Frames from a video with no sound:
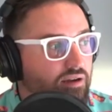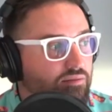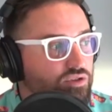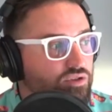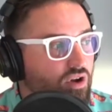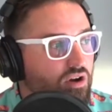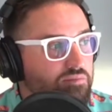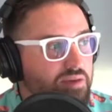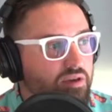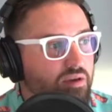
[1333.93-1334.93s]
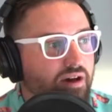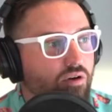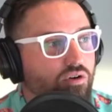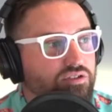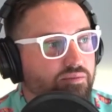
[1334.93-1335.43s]
So talk maybe about,
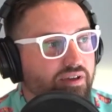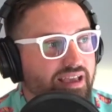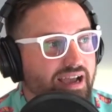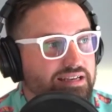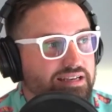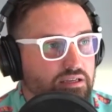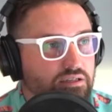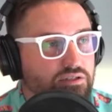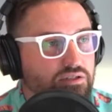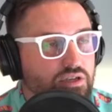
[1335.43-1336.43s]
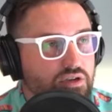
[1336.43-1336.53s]
or some of the ideas